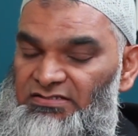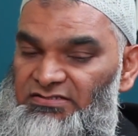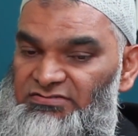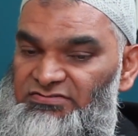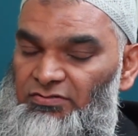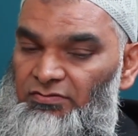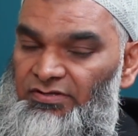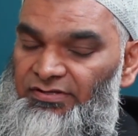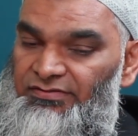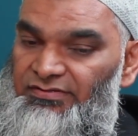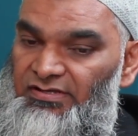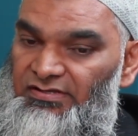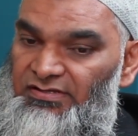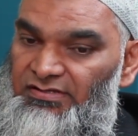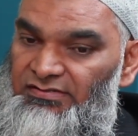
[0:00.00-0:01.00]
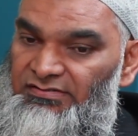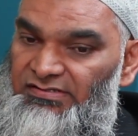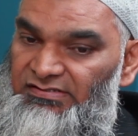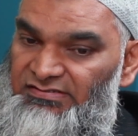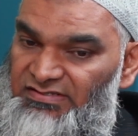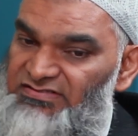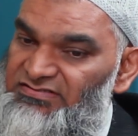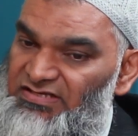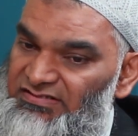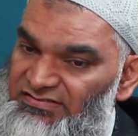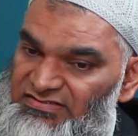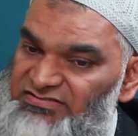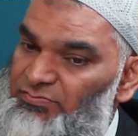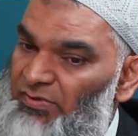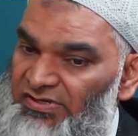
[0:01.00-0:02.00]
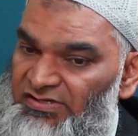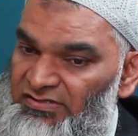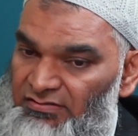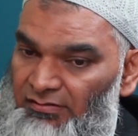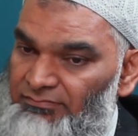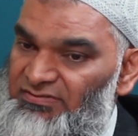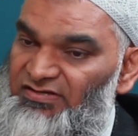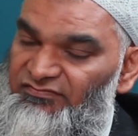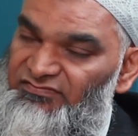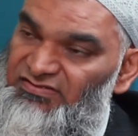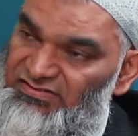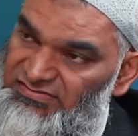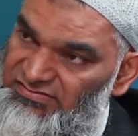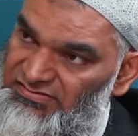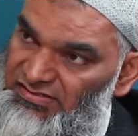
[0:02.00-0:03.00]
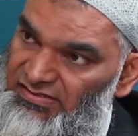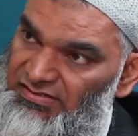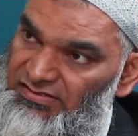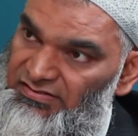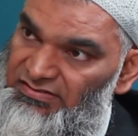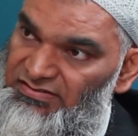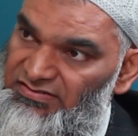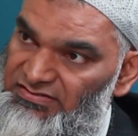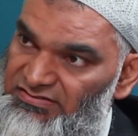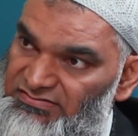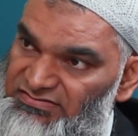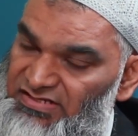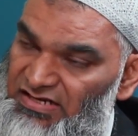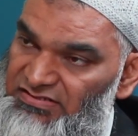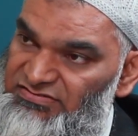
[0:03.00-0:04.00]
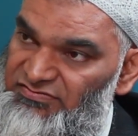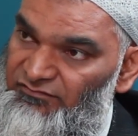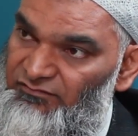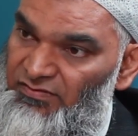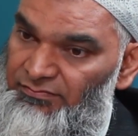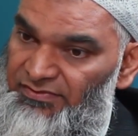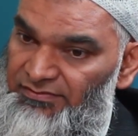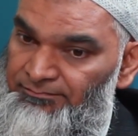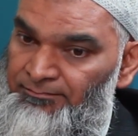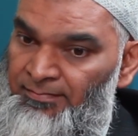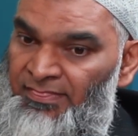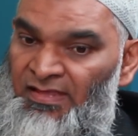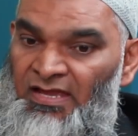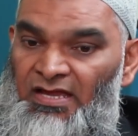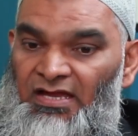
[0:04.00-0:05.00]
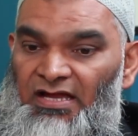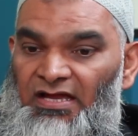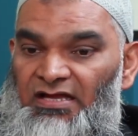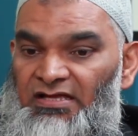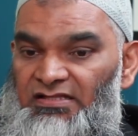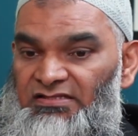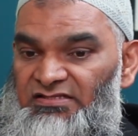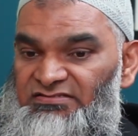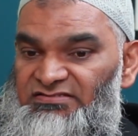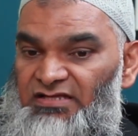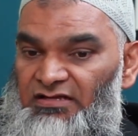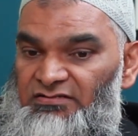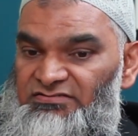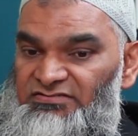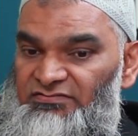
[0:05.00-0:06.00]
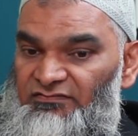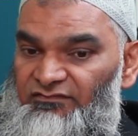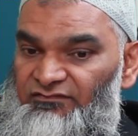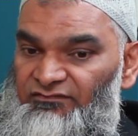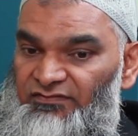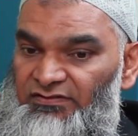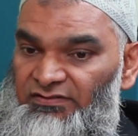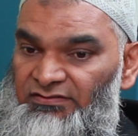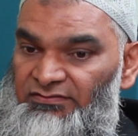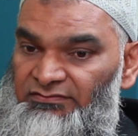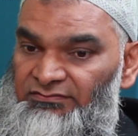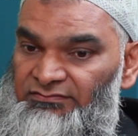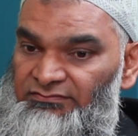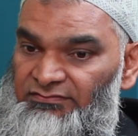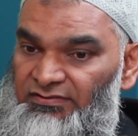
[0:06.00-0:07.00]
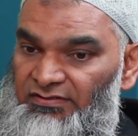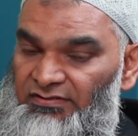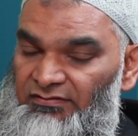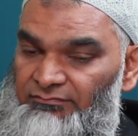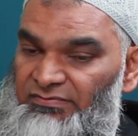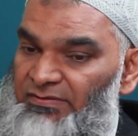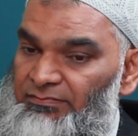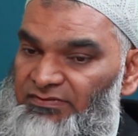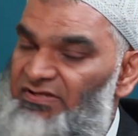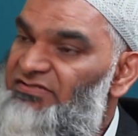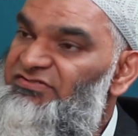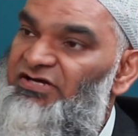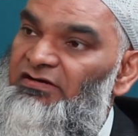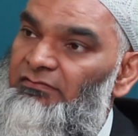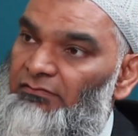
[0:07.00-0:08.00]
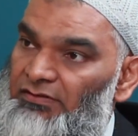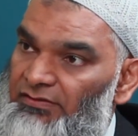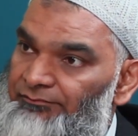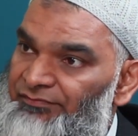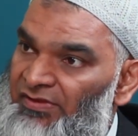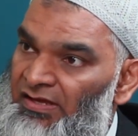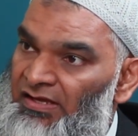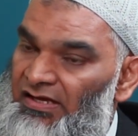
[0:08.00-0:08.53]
So in this way, he uplifted the status of women, the status of people in general.